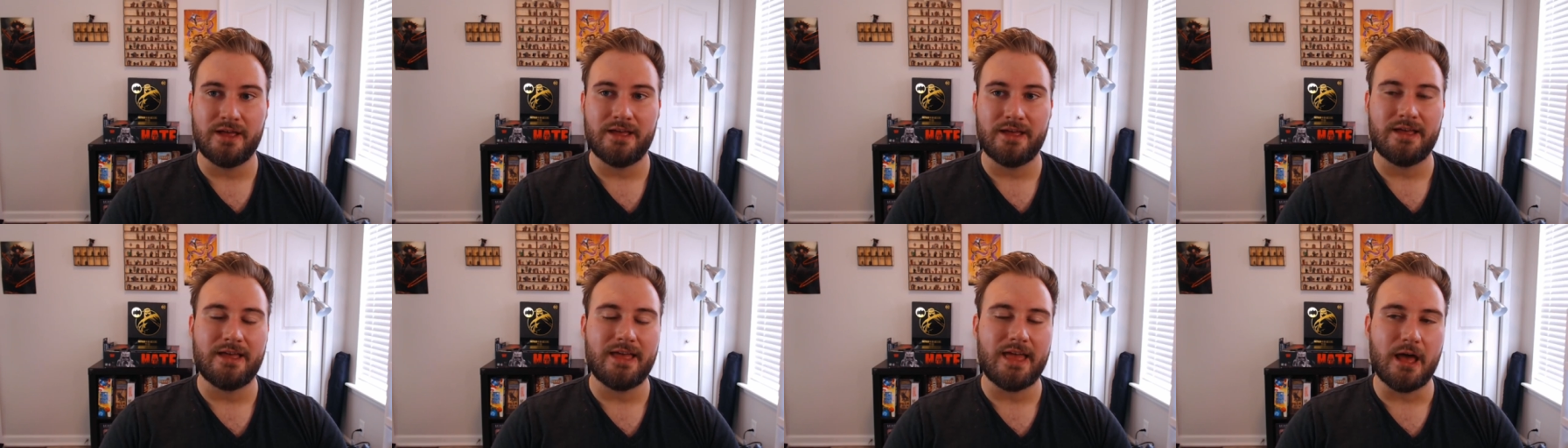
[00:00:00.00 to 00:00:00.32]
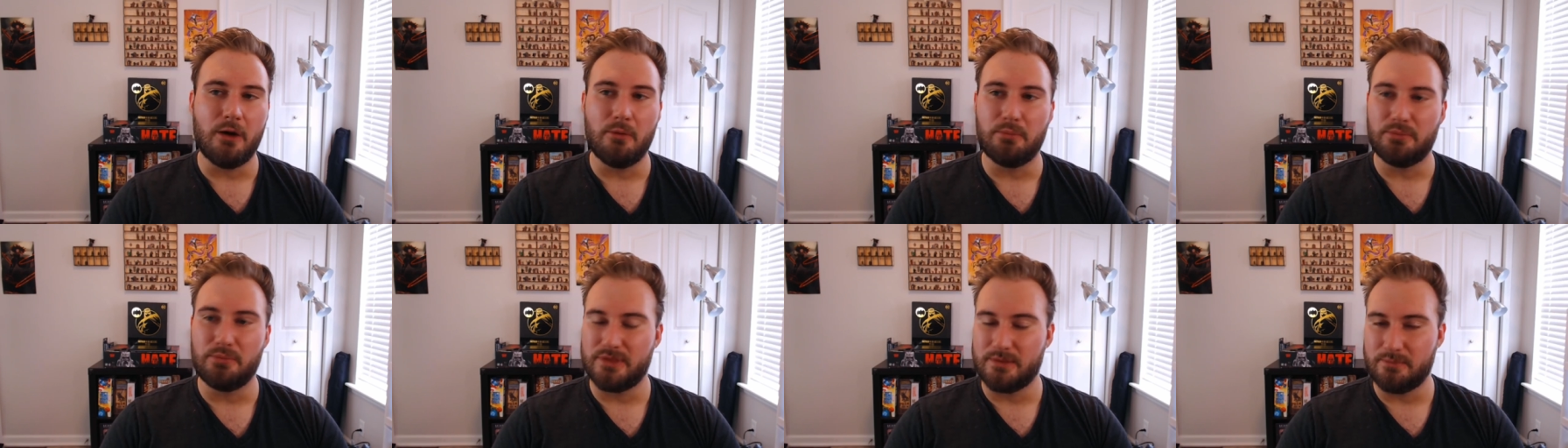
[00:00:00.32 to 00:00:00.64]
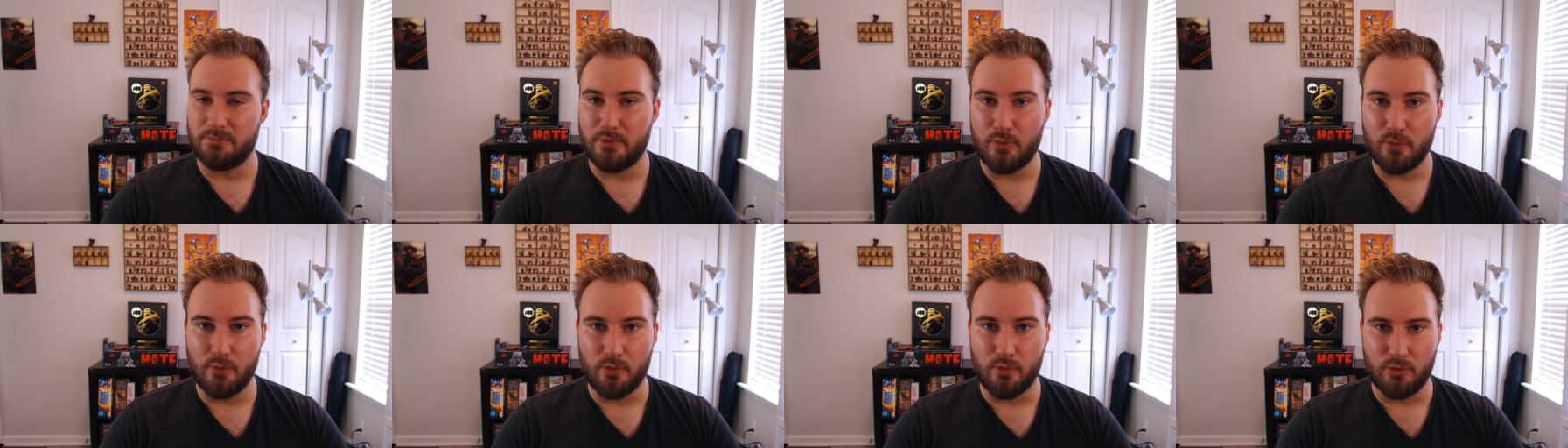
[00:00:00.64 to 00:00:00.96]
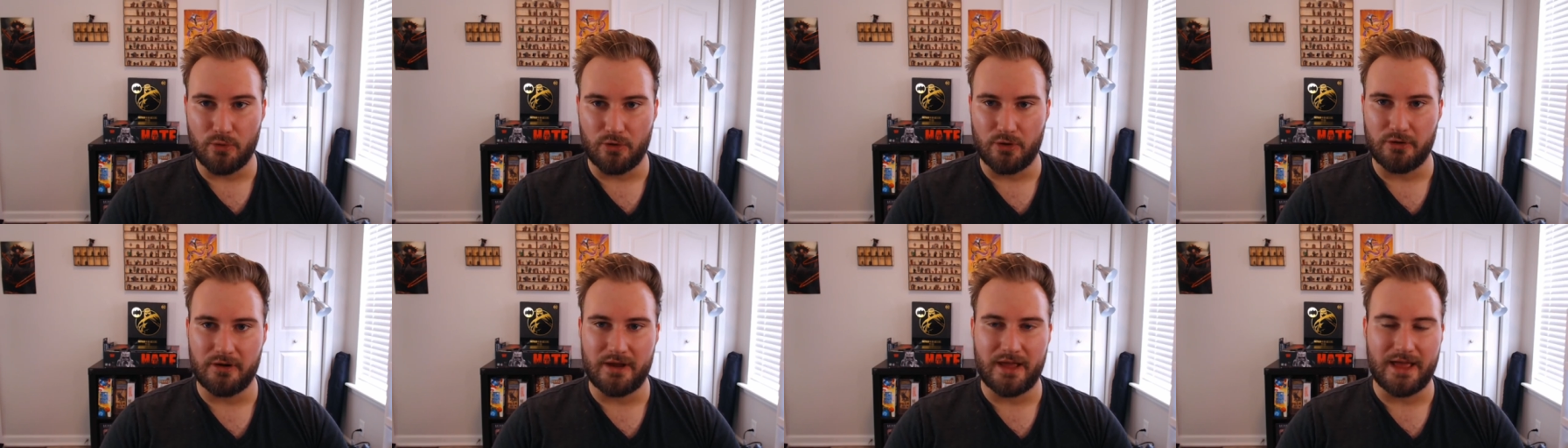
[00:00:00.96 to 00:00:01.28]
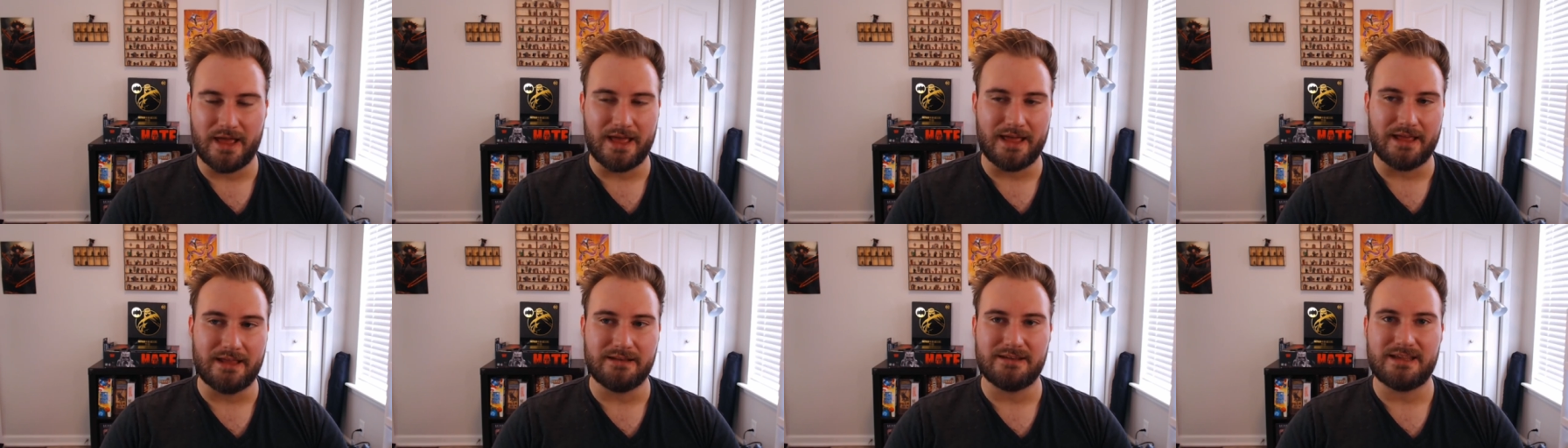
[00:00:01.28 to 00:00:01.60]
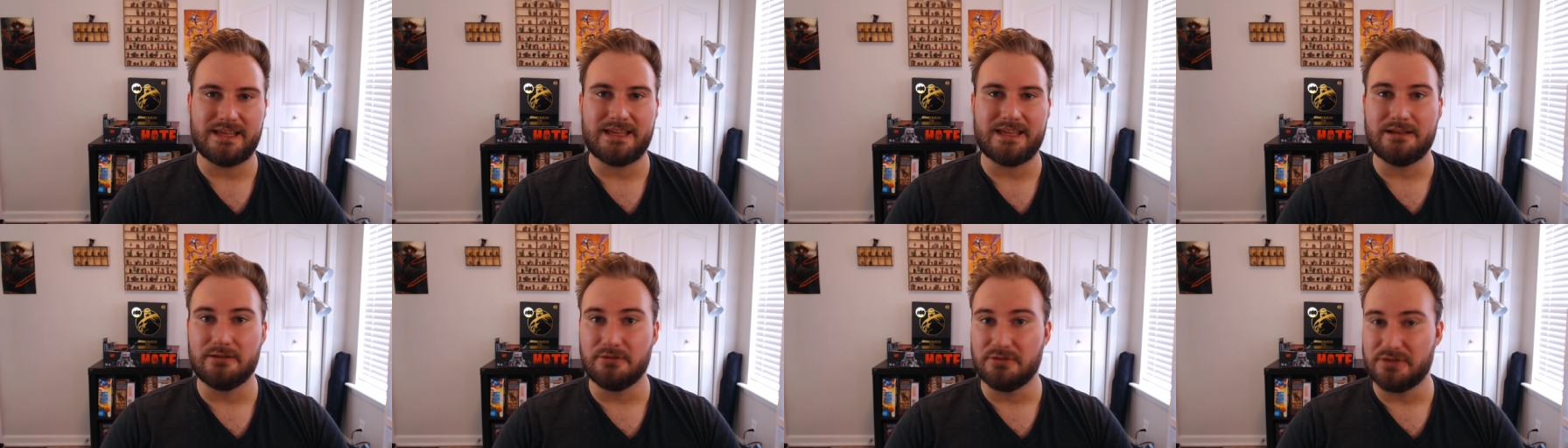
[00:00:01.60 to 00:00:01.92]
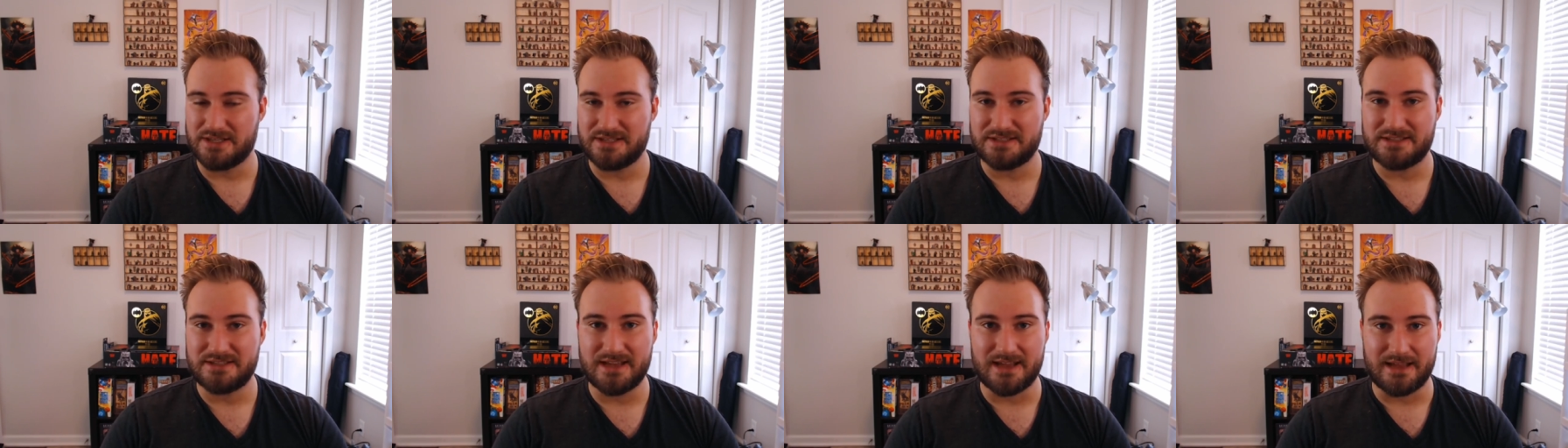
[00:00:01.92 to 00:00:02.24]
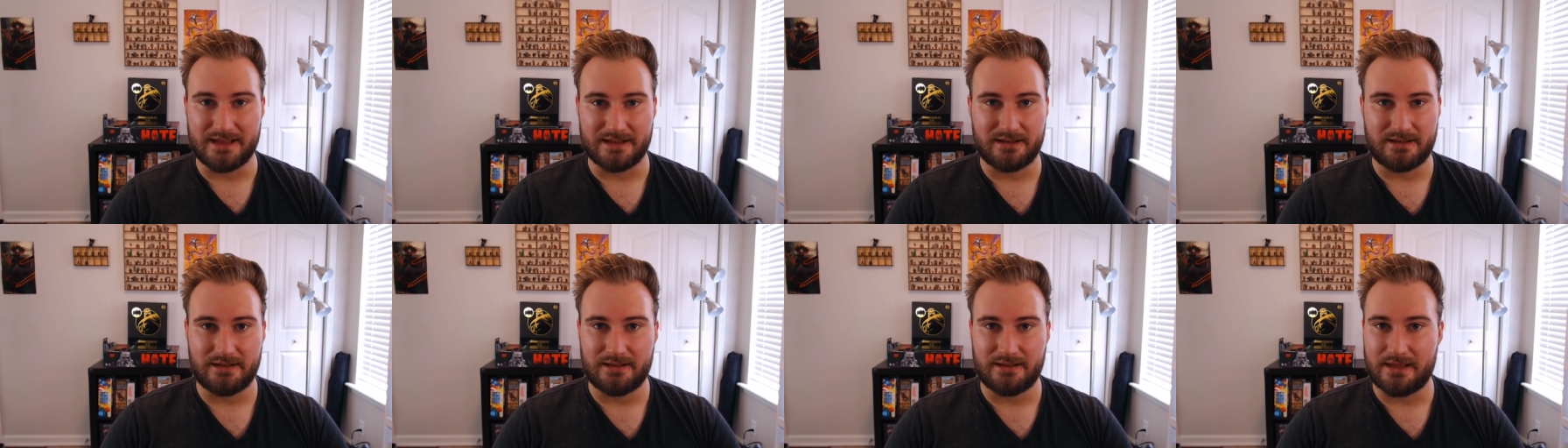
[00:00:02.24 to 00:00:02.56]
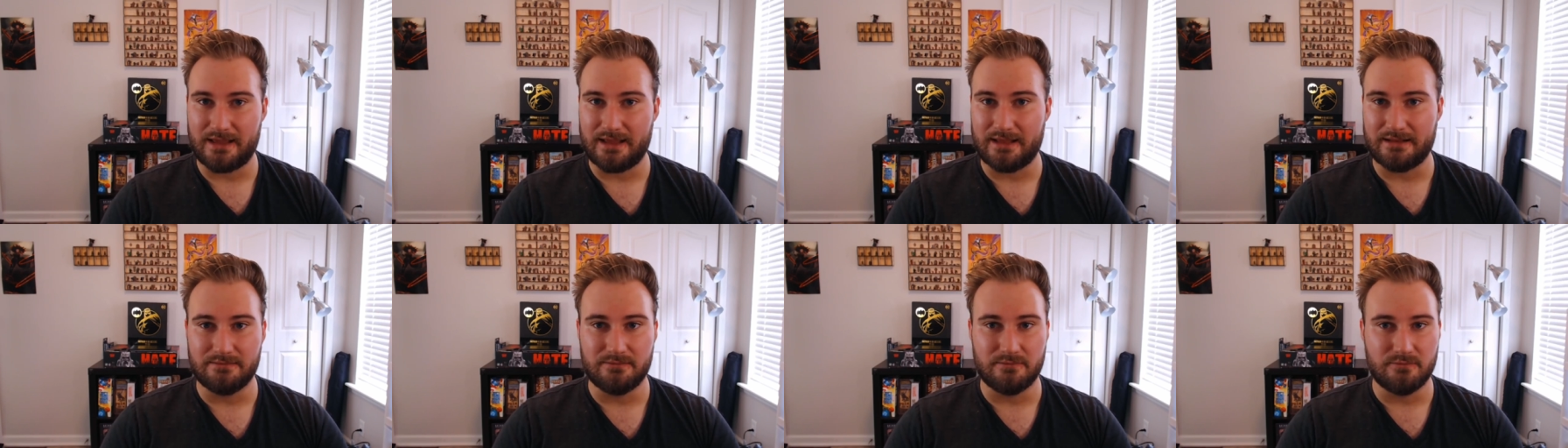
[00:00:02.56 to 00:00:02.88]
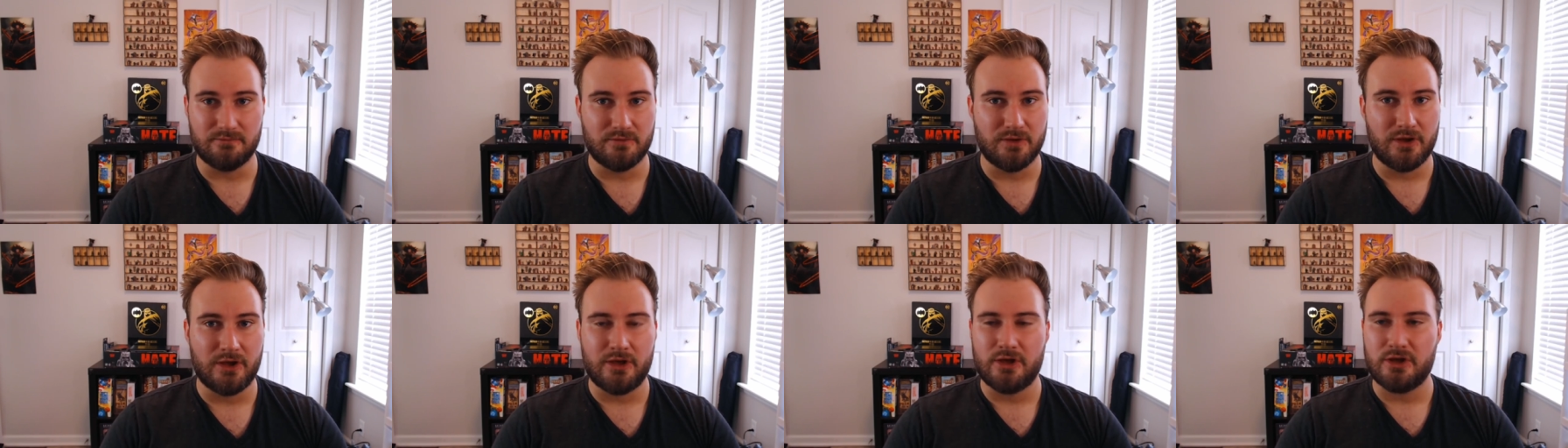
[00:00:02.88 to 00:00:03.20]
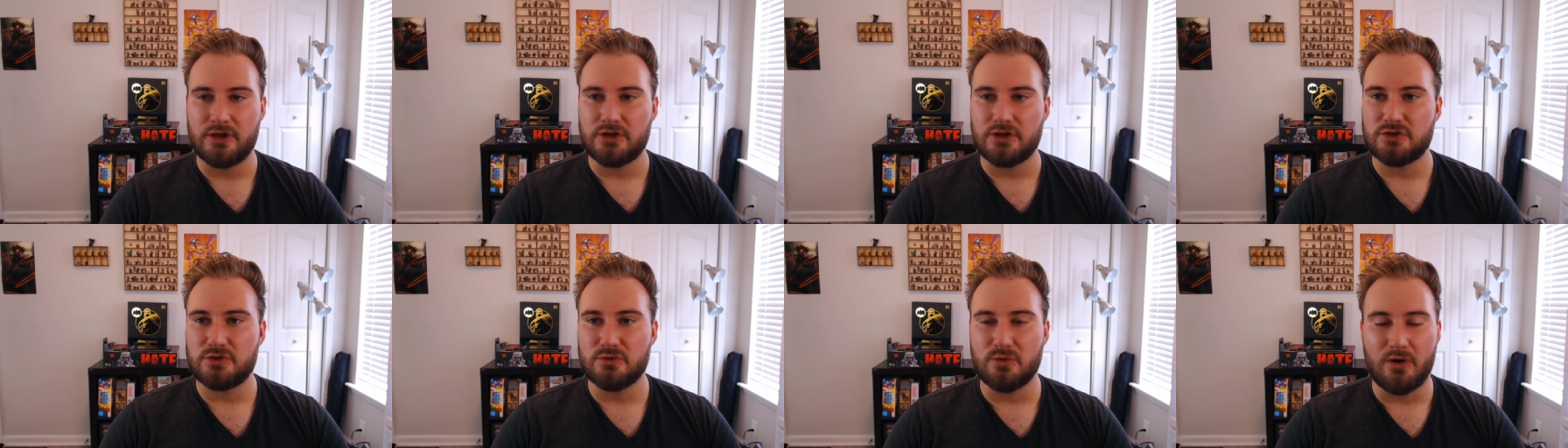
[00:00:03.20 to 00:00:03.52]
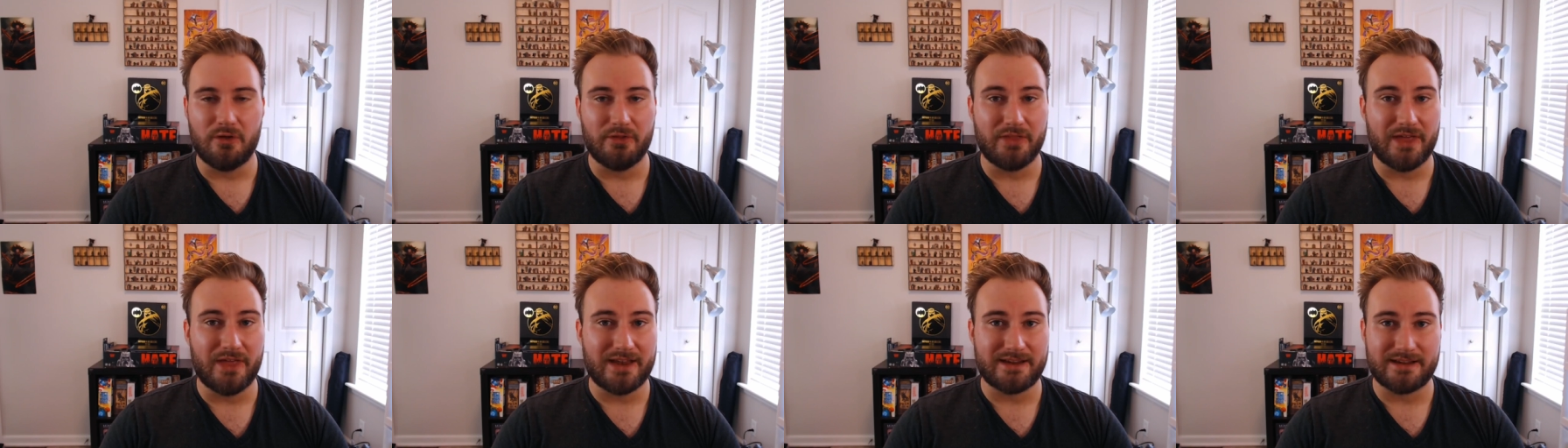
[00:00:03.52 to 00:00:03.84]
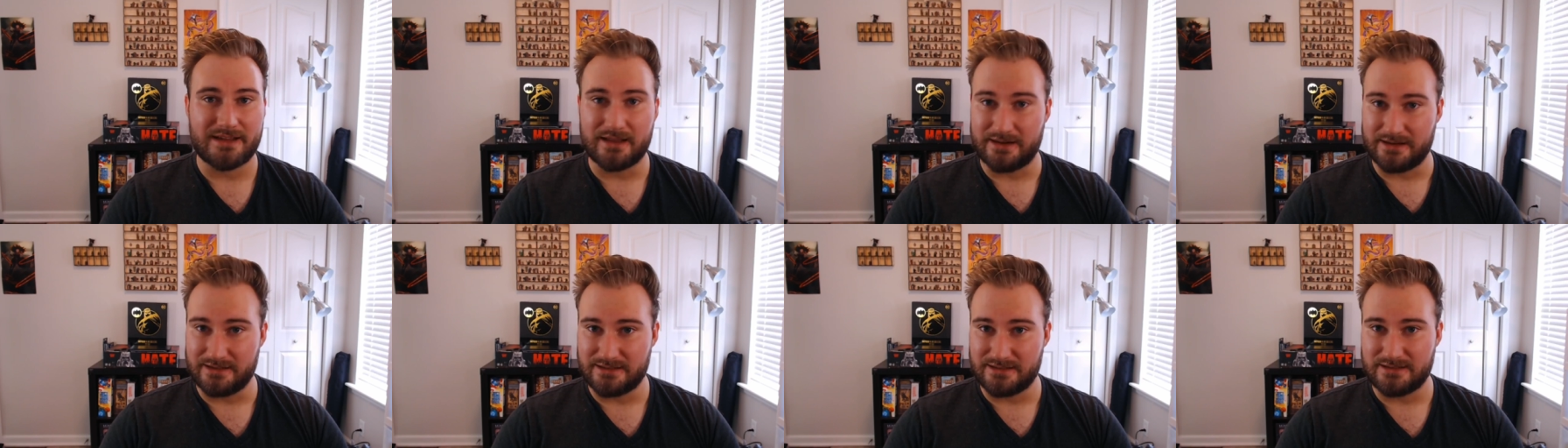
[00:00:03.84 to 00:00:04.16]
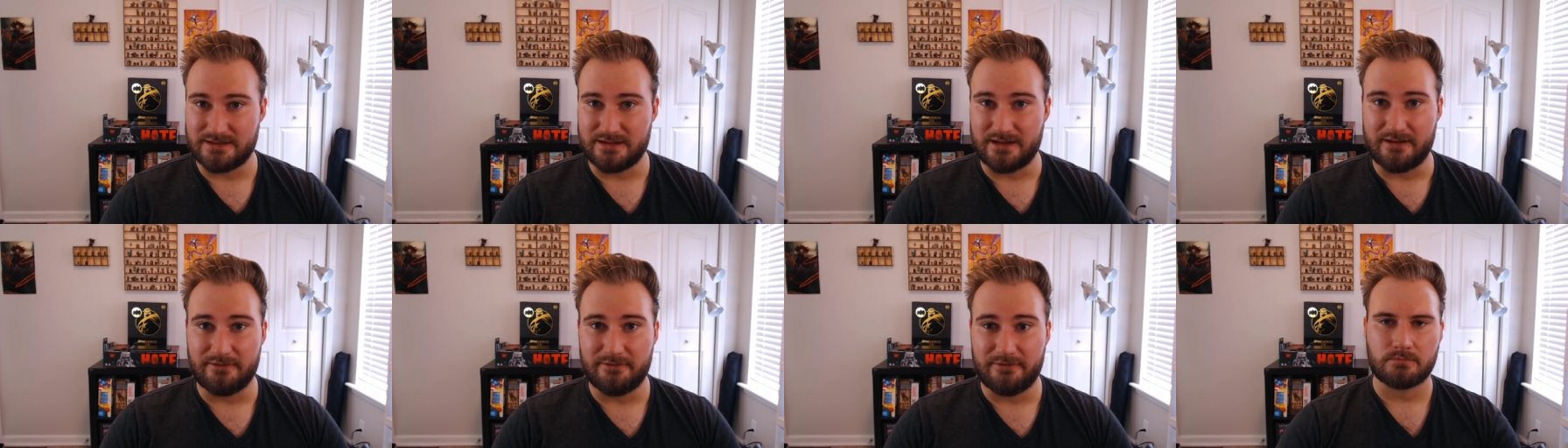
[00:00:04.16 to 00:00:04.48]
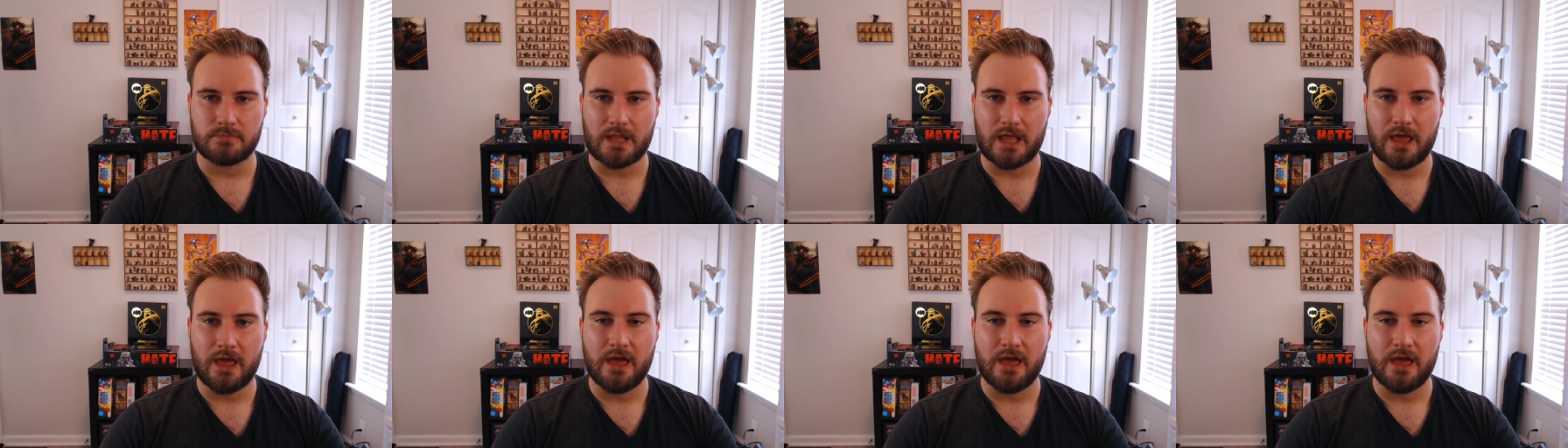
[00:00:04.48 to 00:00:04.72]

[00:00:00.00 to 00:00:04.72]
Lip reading: help the poor and heal the sick and do all that kind of stuff.